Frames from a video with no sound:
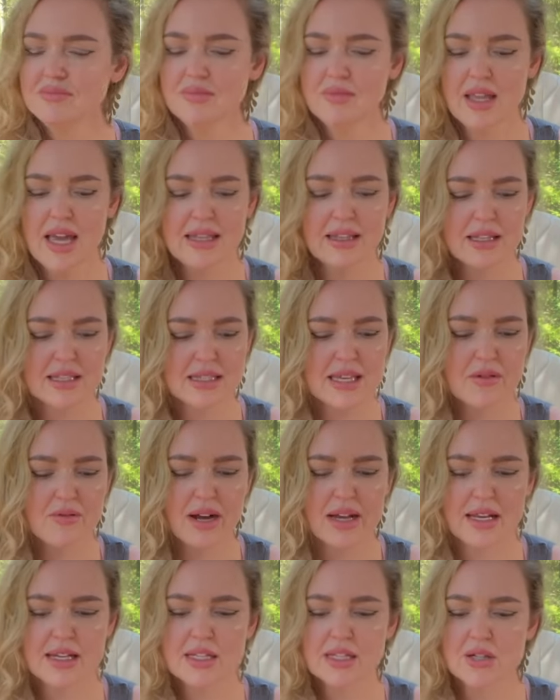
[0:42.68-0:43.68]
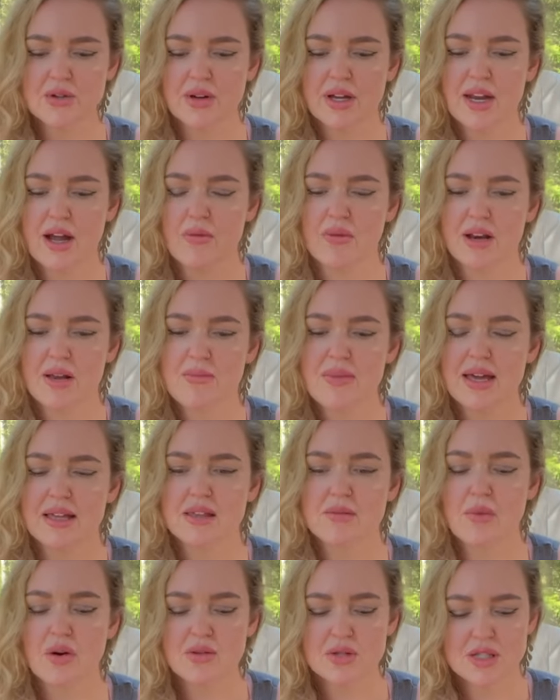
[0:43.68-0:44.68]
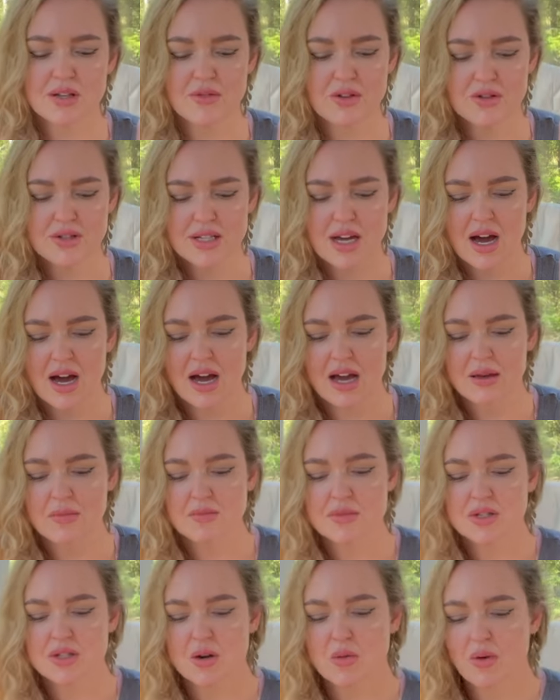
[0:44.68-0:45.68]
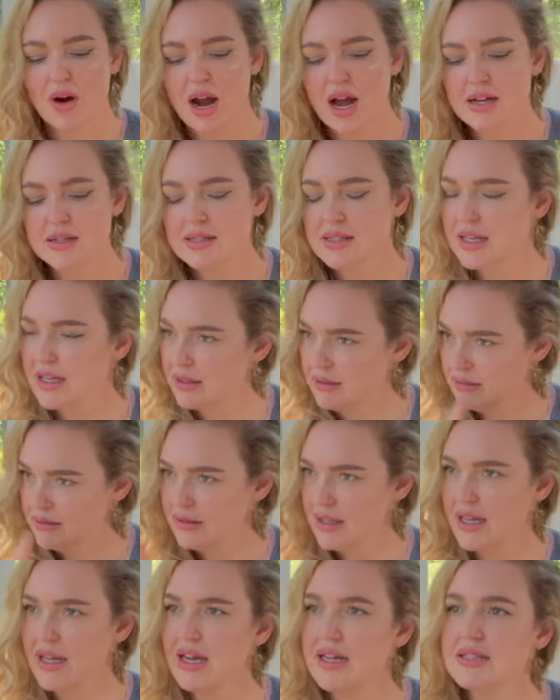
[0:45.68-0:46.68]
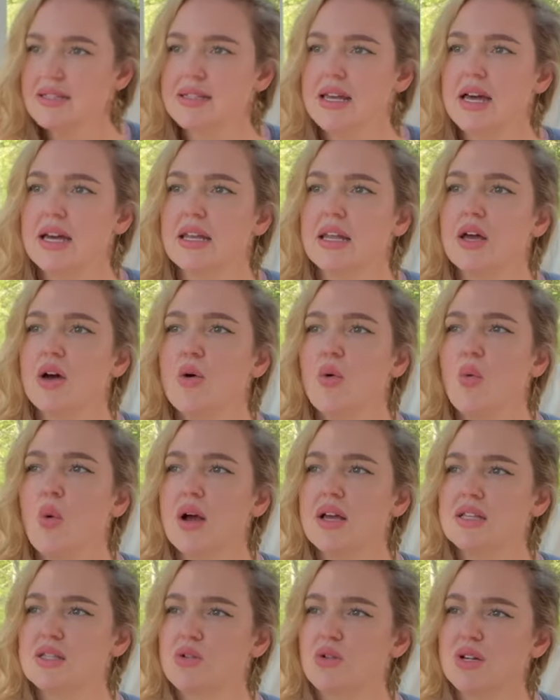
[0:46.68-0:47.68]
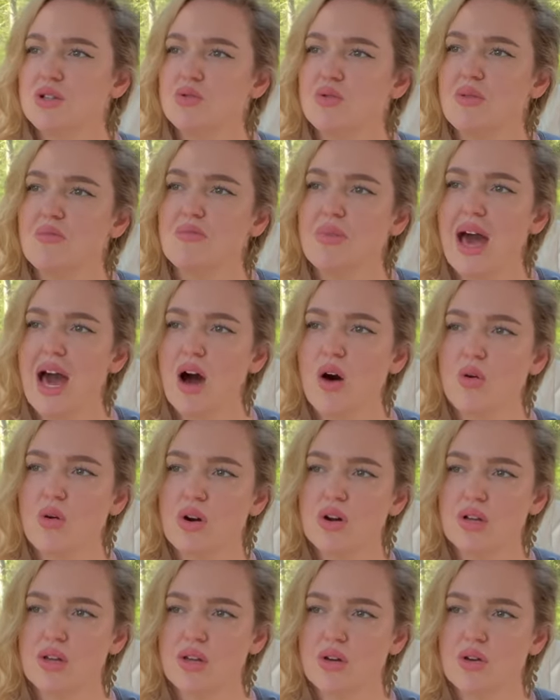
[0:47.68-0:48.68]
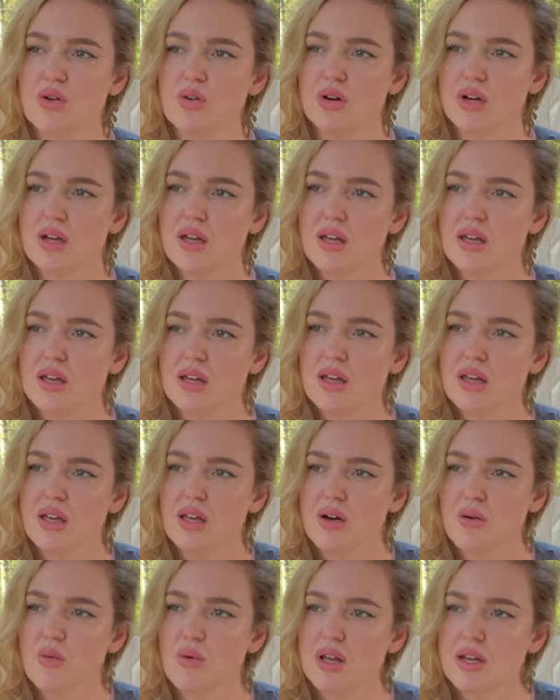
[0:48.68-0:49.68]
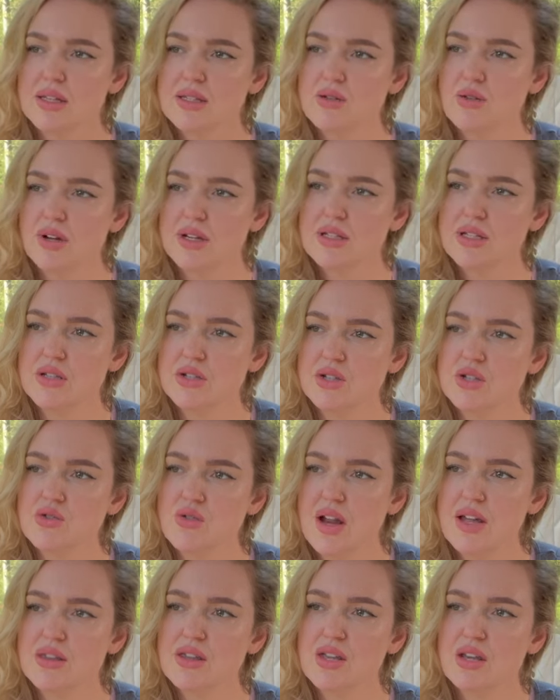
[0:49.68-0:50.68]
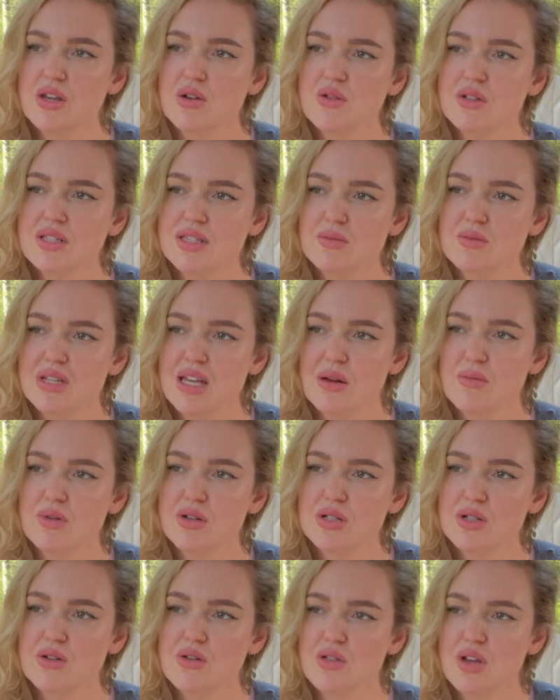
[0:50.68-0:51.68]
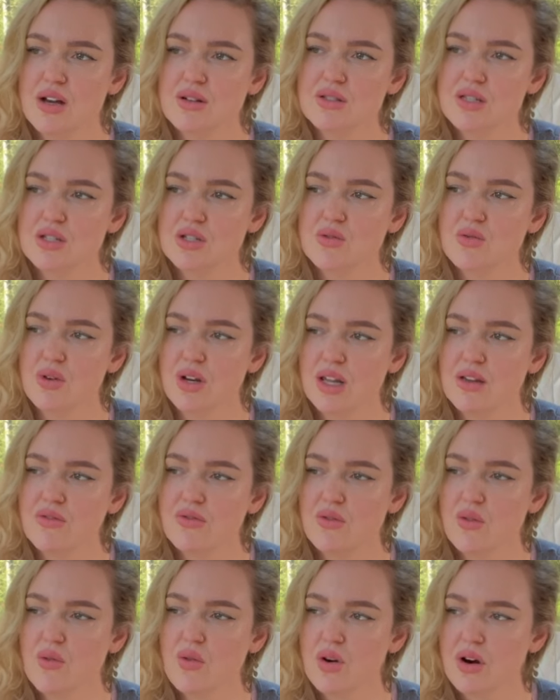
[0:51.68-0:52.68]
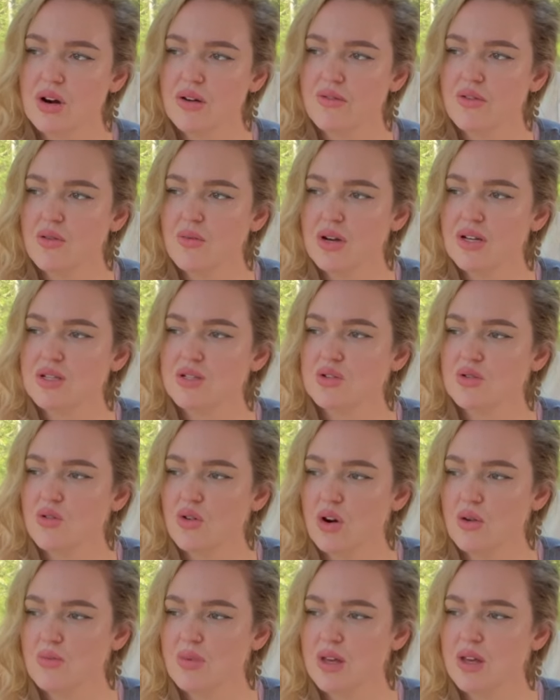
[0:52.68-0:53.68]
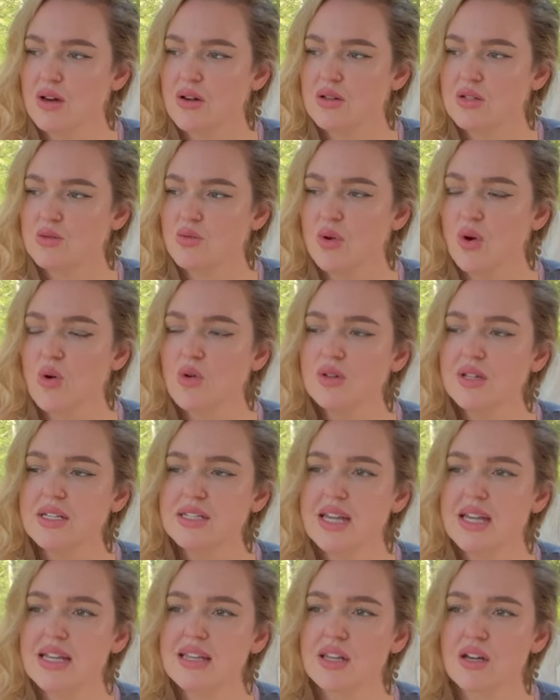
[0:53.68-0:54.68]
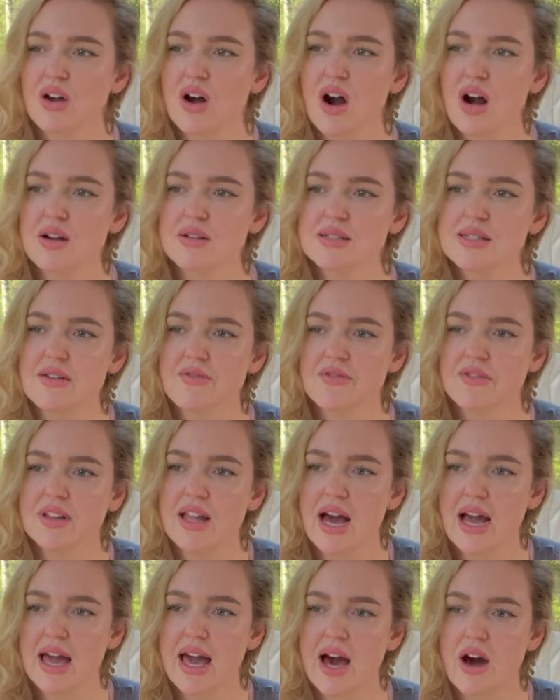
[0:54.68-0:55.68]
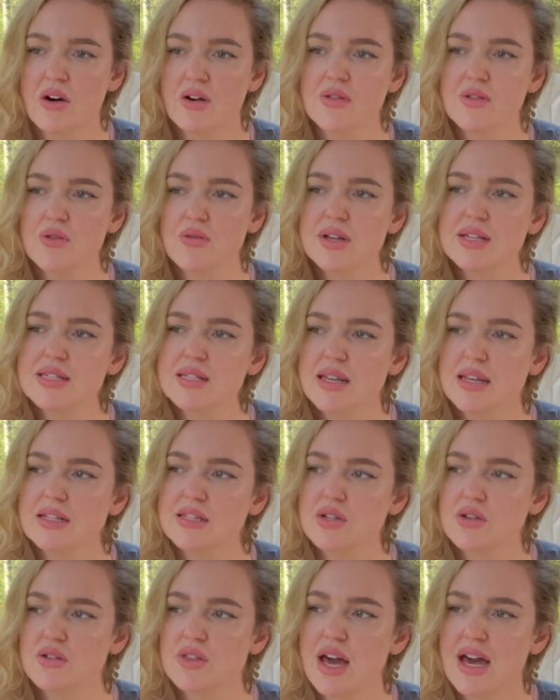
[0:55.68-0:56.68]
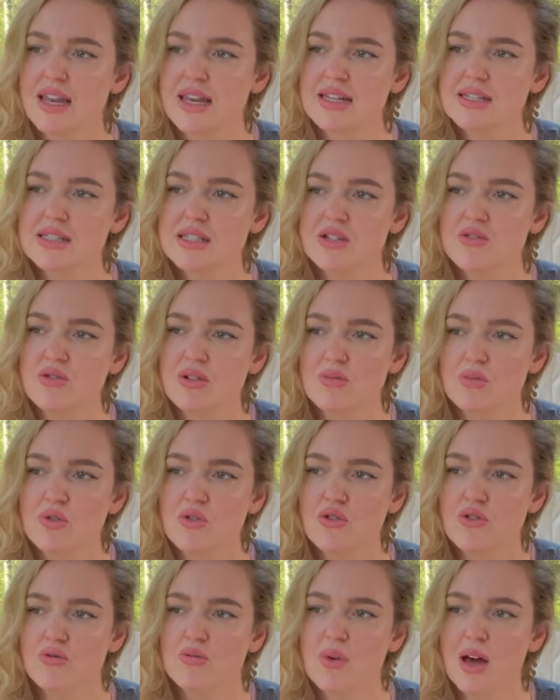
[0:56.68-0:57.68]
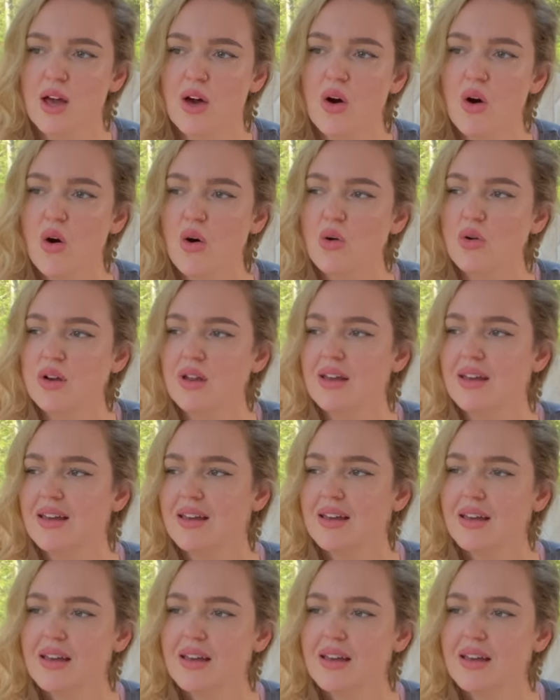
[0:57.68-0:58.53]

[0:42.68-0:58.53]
And let's get right into it. I want to make the most of your time. So we're asking, like I said, what is going to empower you? What is going to strengthen you in September 2024 for my Scorpios? We're only taking the cards that fly out. And the reason I do that is to remove my own